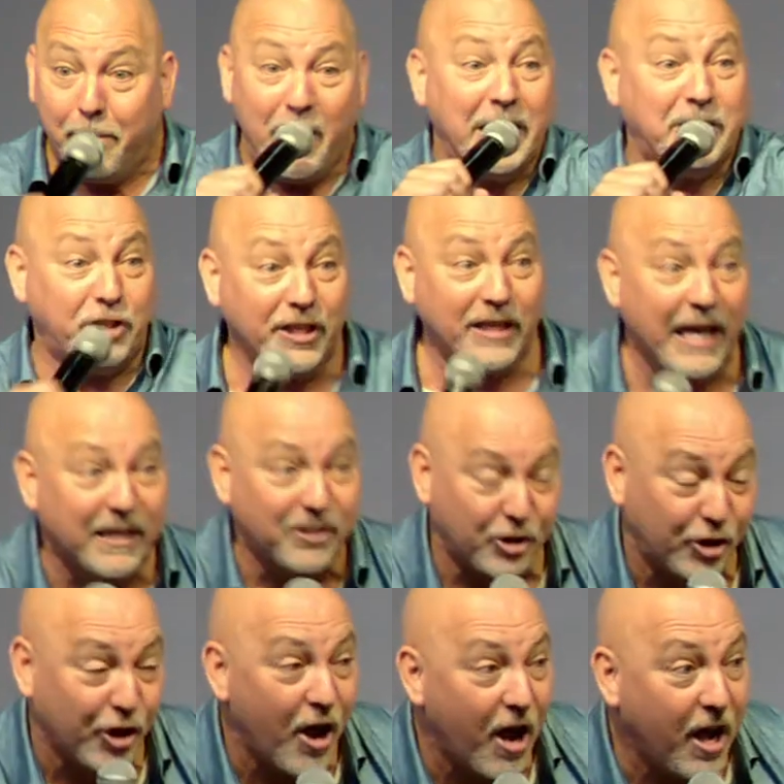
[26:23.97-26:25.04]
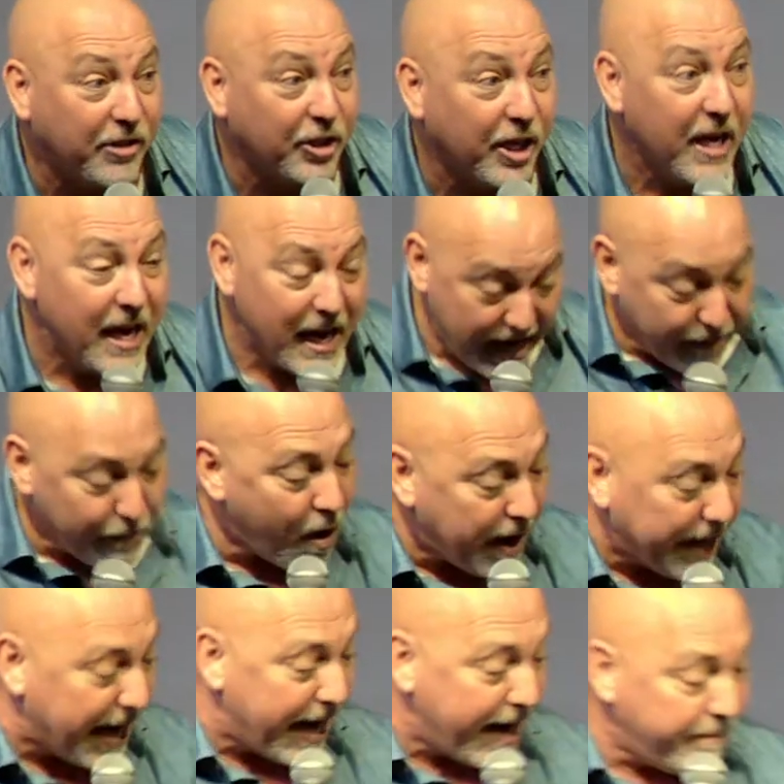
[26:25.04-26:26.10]
Picture this, church. Here
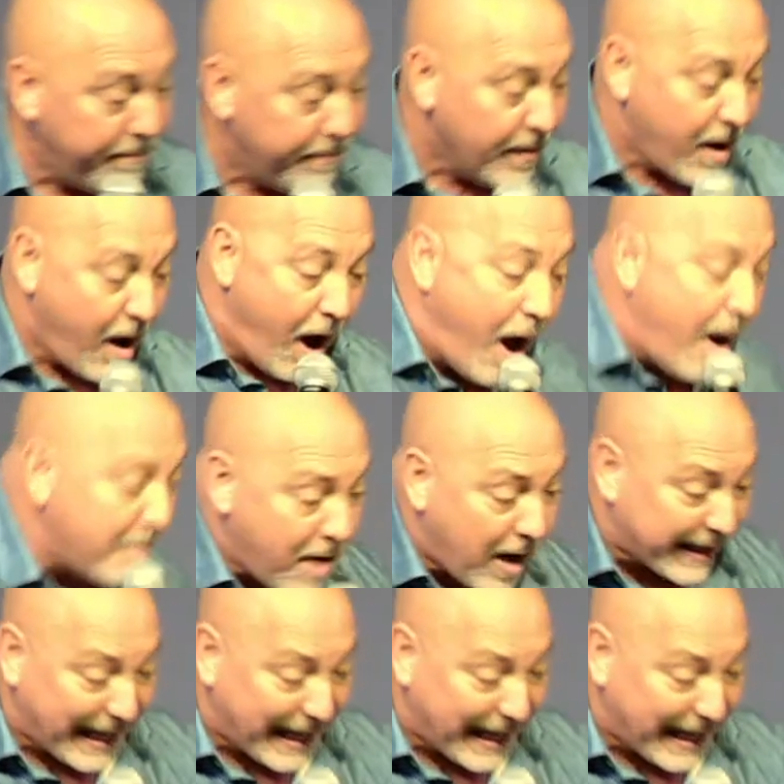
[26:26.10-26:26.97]
I am on my